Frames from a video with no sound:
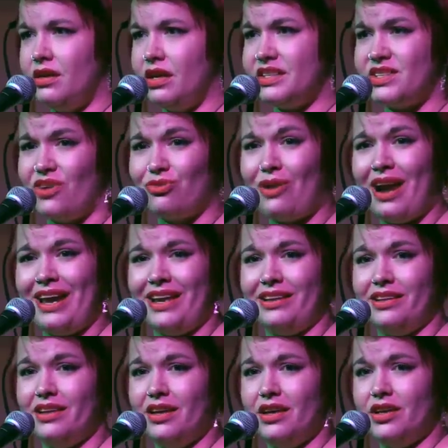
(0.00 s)
It's all right,
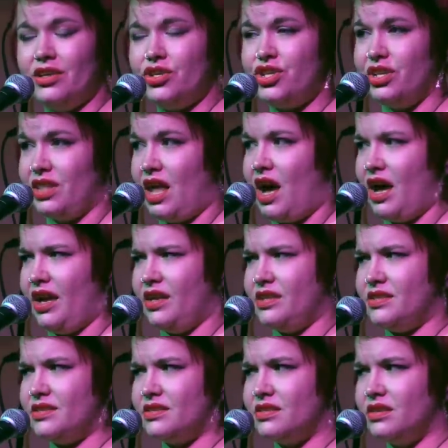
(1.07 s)
she
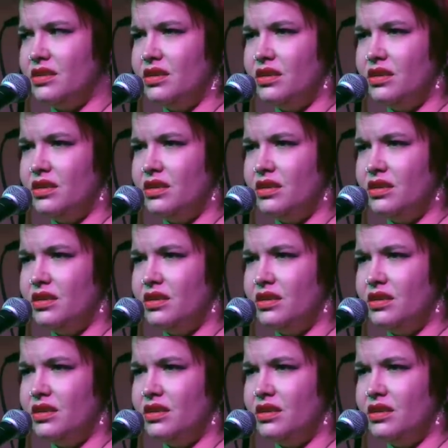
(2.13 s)
lies.